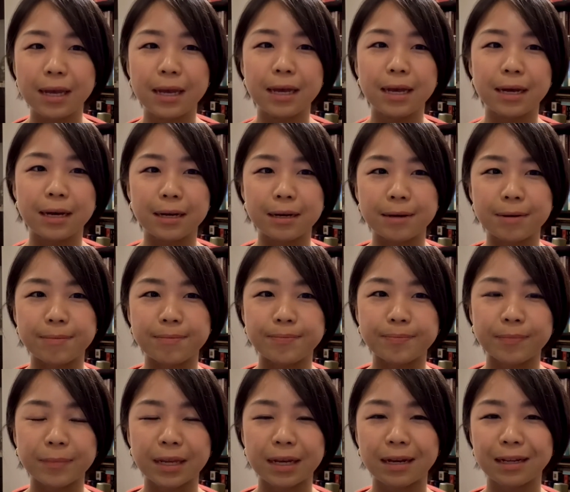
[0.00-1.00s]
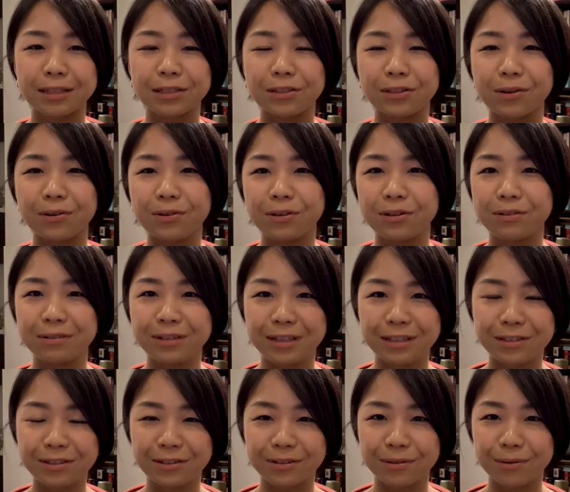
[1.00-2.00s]
And so you
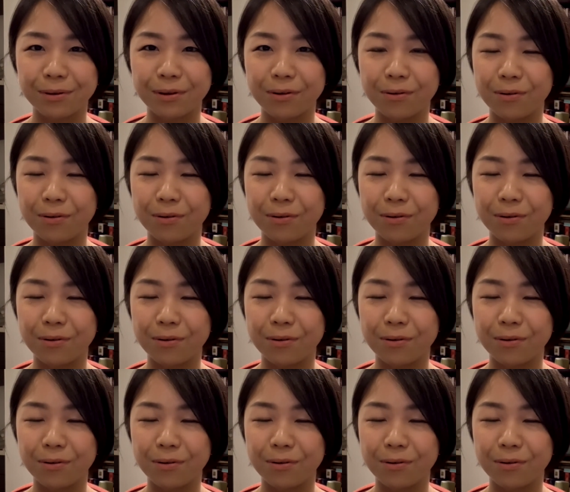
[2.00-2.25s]
need to